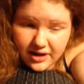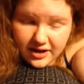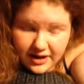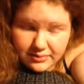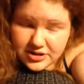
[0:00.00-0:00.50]

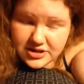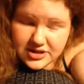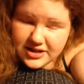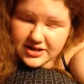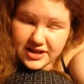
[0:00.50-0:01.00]
and I'm
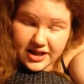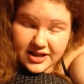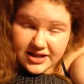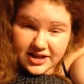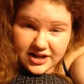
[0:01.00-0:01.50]
just like
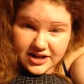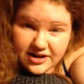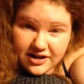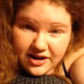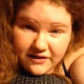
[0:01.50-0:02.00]
laying
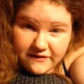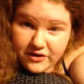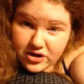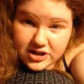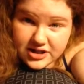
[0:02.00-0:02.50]
there
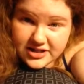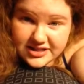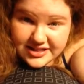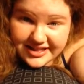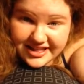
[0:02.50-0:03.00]
falling
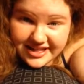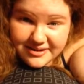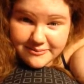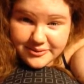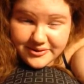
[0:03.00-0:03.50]

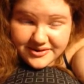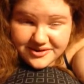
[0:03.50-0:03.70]
asleep.